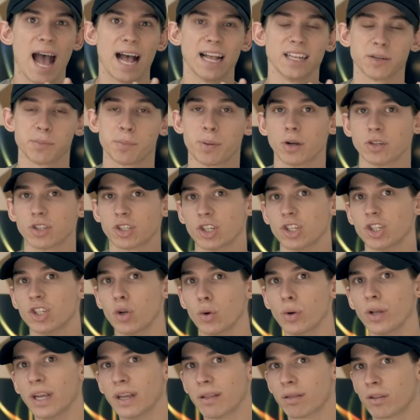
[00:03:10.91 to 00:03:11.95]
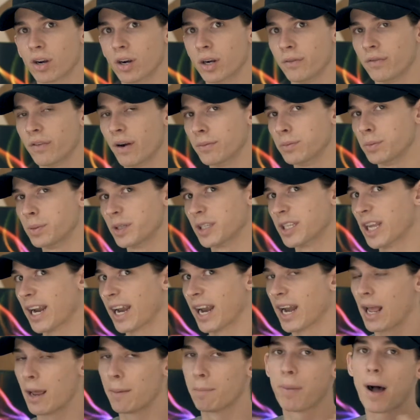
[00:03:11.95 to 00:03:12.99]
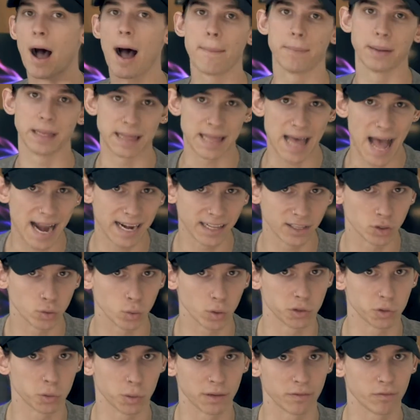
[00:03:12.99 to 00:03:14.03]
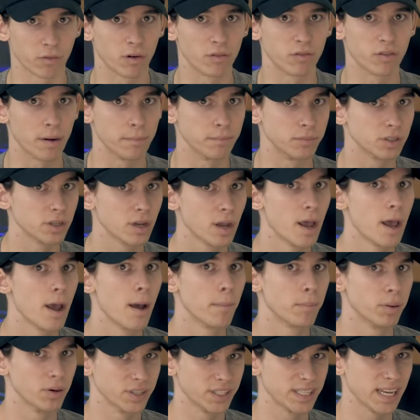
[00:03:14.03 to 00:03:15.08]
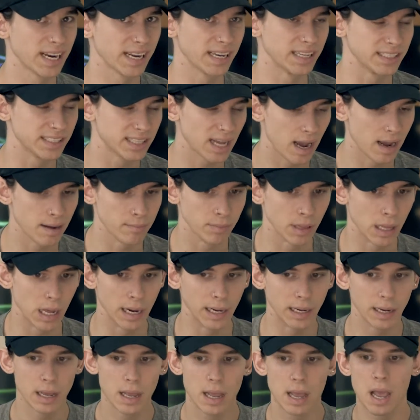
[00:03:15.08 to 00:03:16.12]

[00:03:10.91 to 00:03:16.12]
as opposed to shooting in 30 frames per second and popping that into a 24 frames per second timeline.